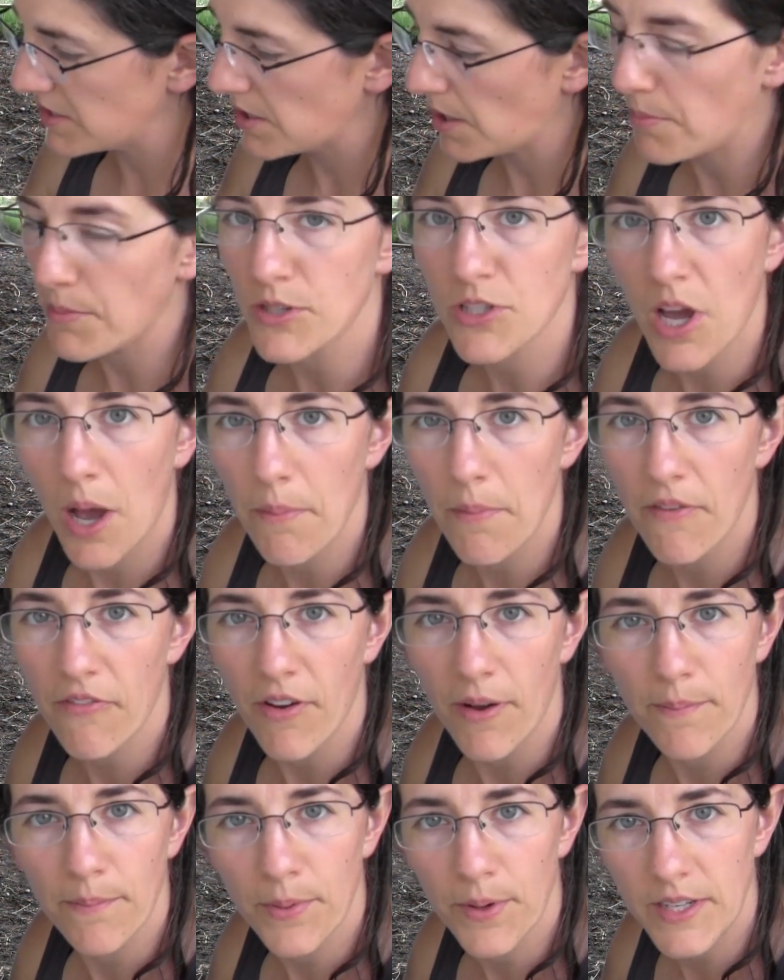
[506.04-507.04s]
summertime, if
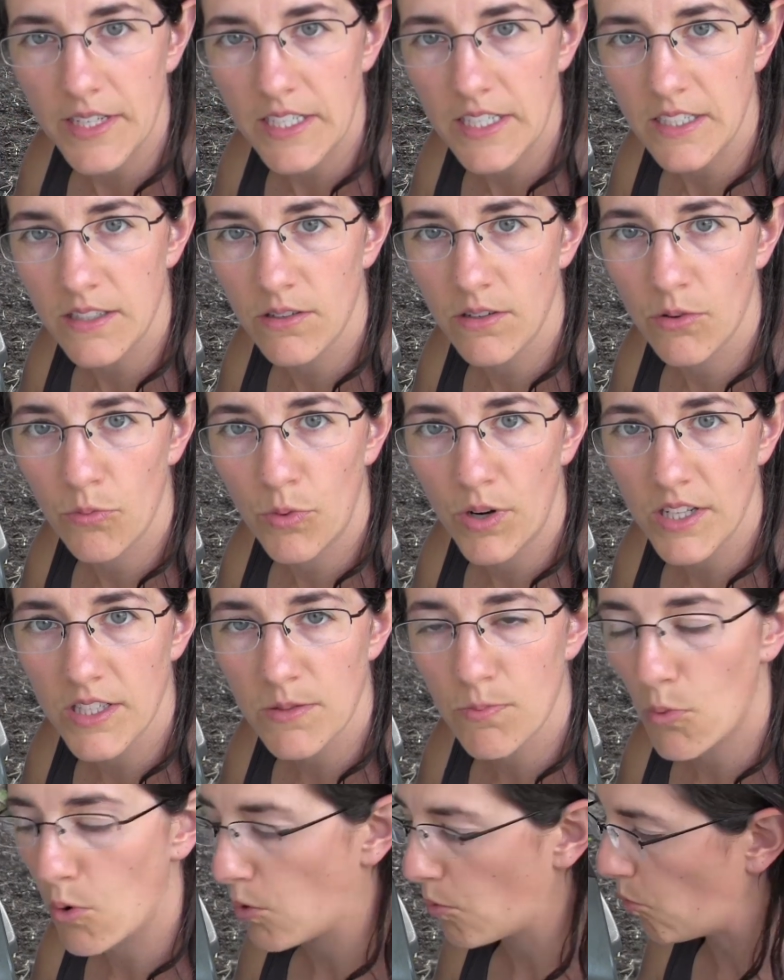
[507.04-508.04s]
I'm breeding when
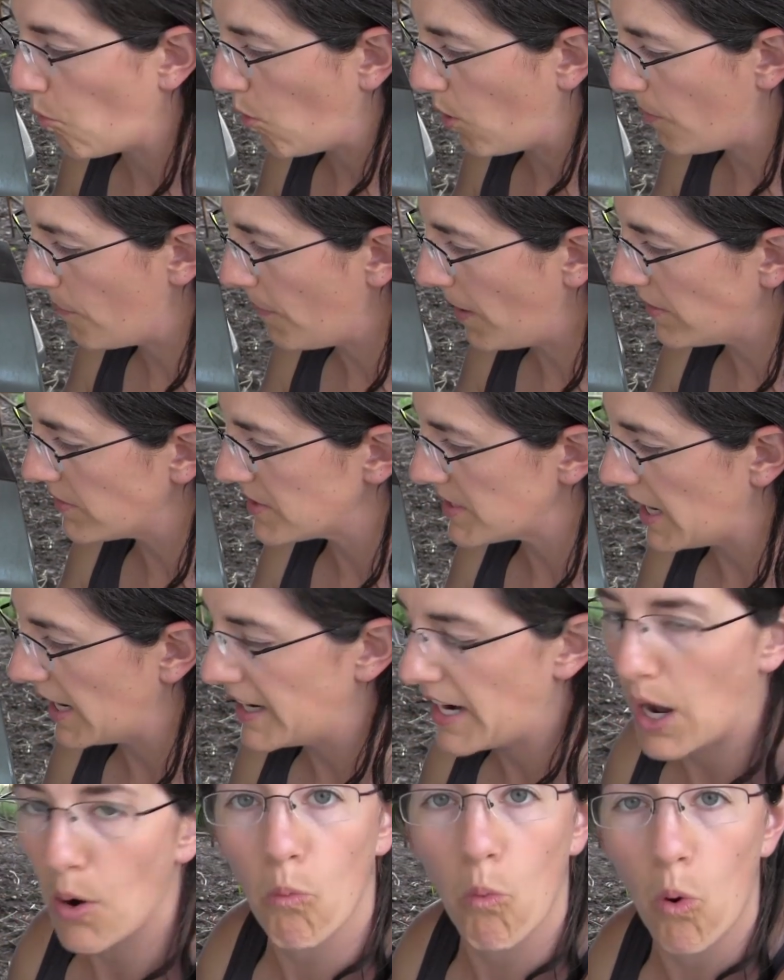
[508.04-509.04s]
it's more warm
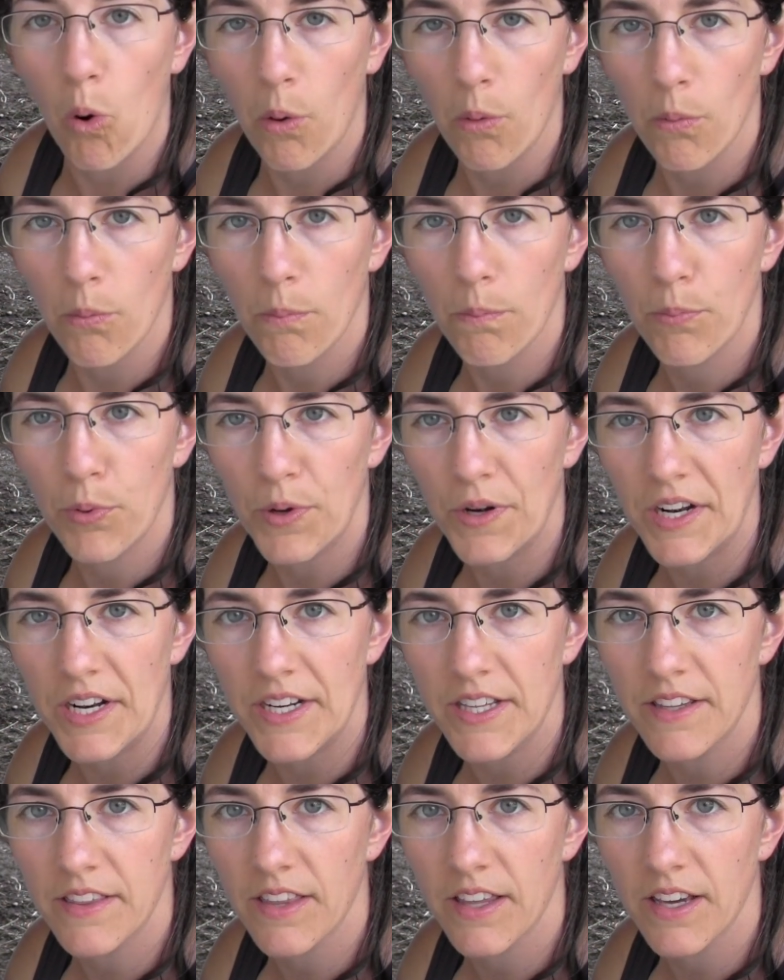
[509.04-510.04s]
outside, I won't put
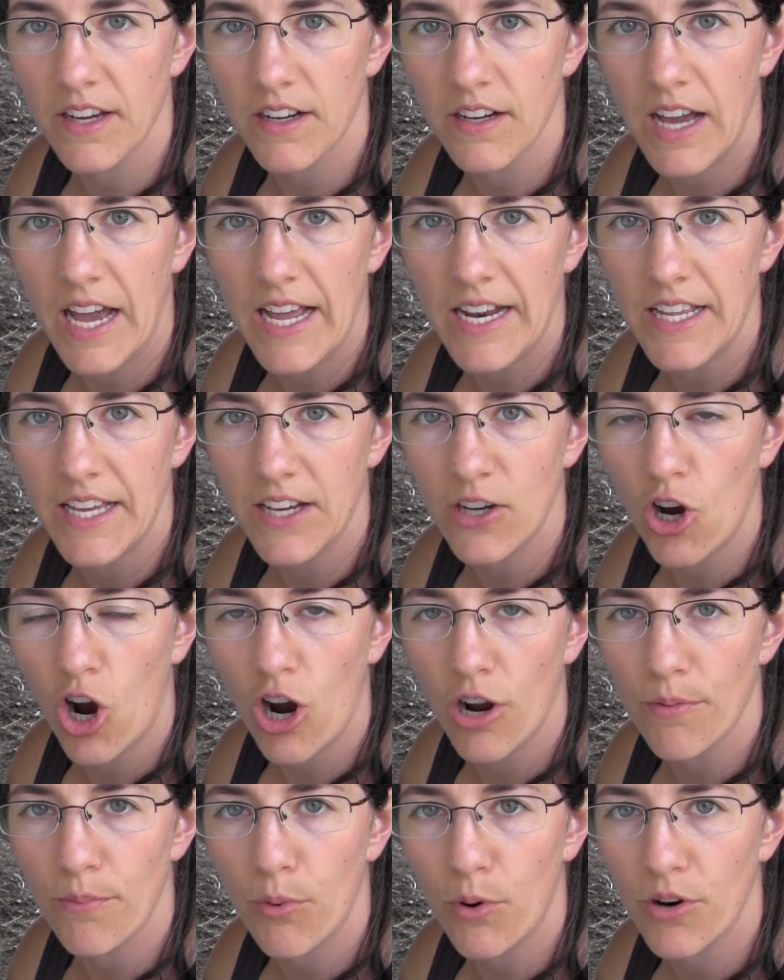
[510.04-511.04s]
any
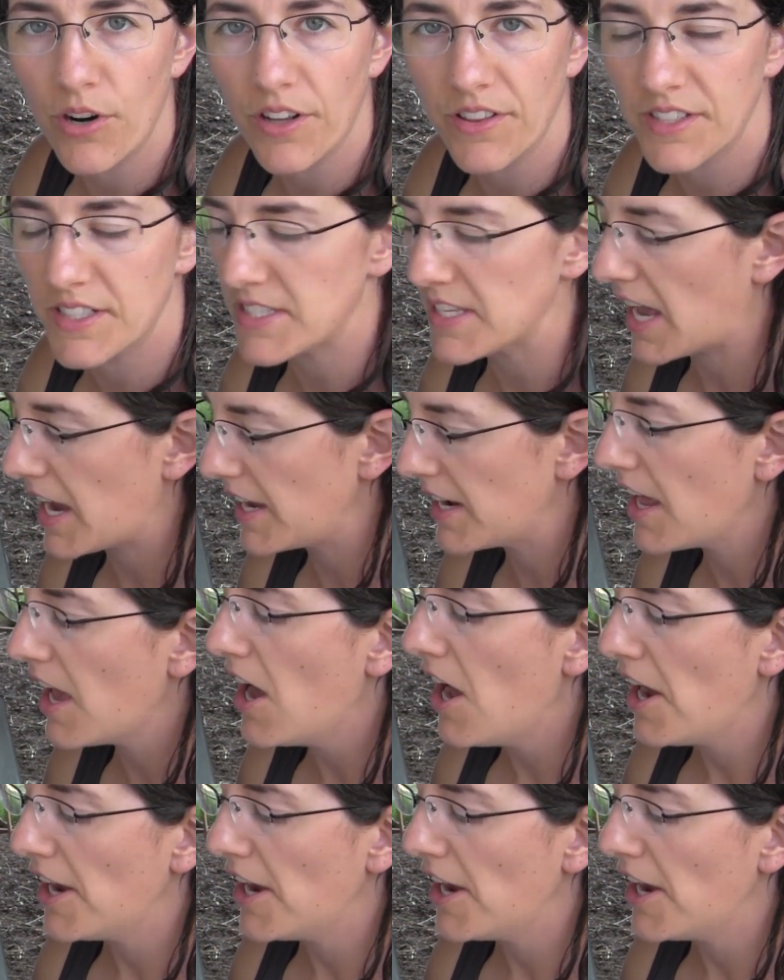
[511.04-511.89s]
cardboard on the side.